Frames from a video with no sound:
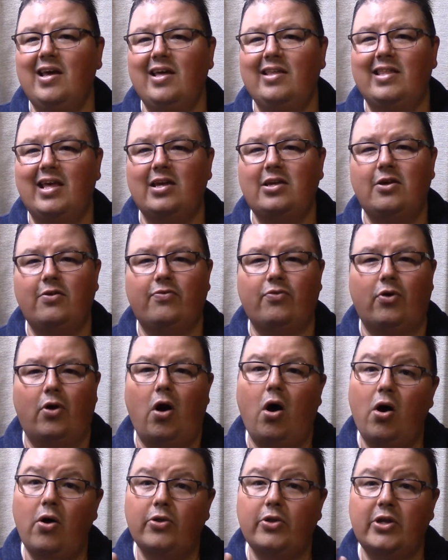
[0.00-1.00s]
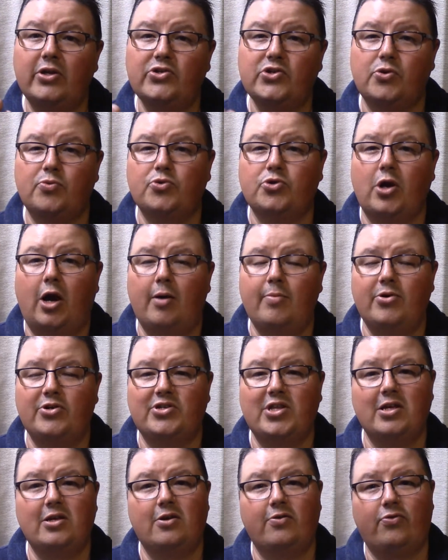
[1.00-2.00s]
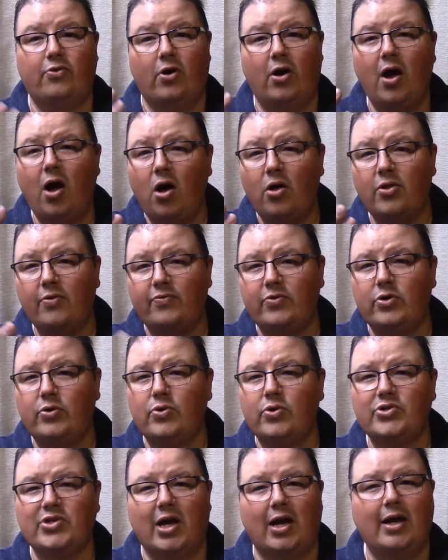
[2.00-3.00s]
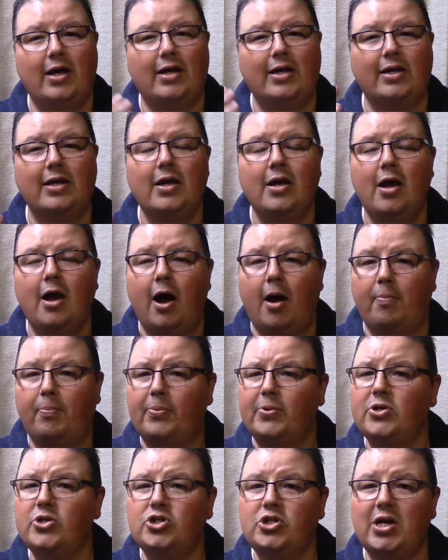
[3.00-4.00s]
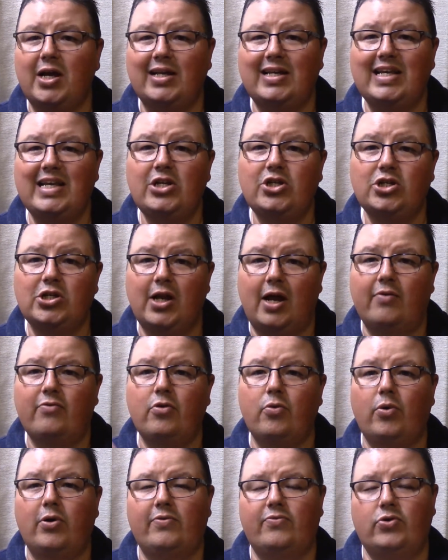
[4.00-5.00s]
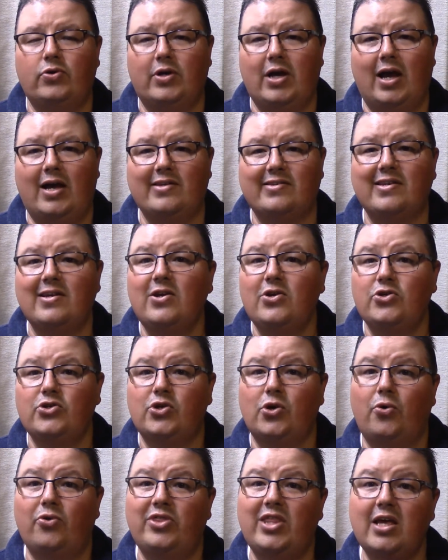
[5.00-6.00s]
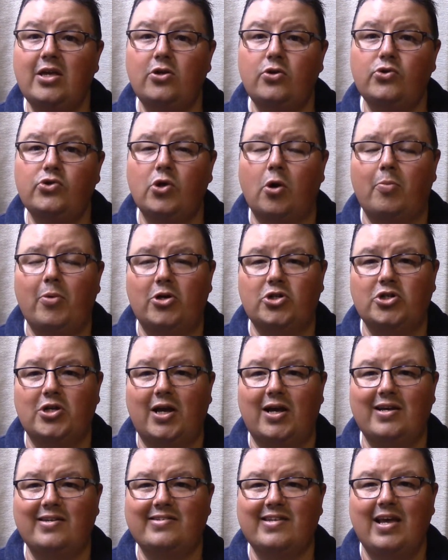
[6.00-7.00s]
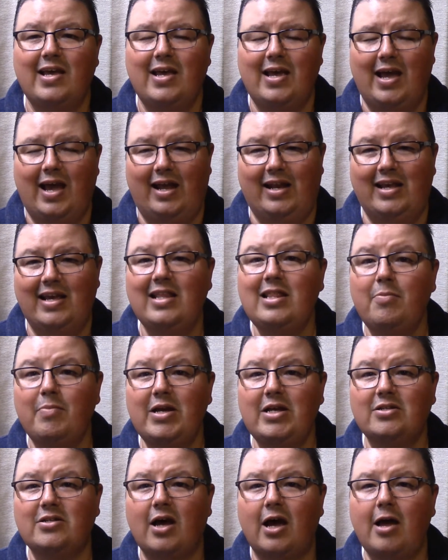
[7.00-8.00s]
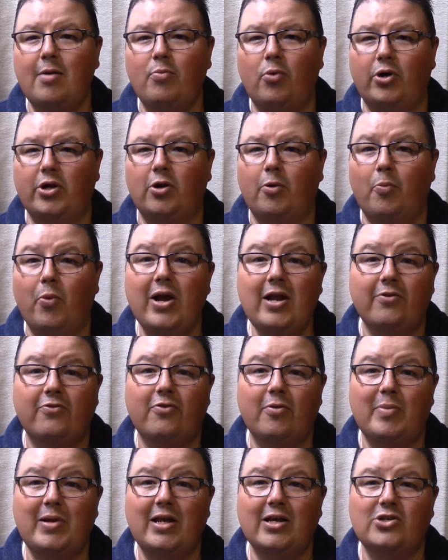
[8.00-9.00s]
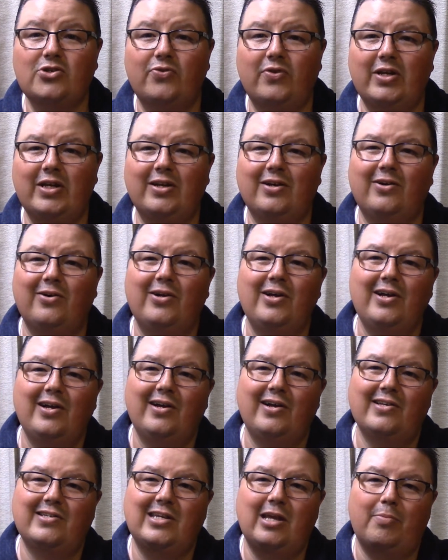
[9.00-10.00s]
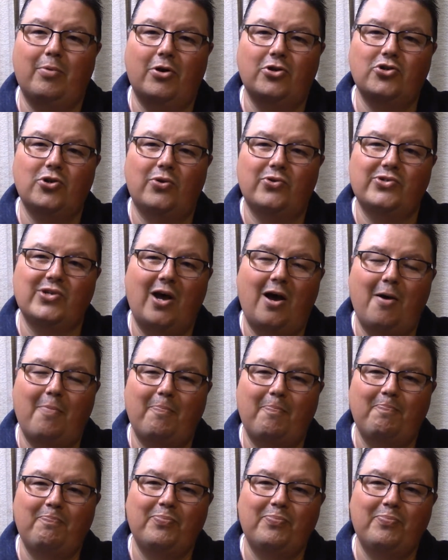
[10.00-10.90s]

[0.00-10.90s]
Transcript: Thank you for all the subscribers. Thank you for all the viewers. I appreciate each and every one of you guys. So thank you so much, guys. And in the meantime, while you're waiting for my next video, let's keep our drones up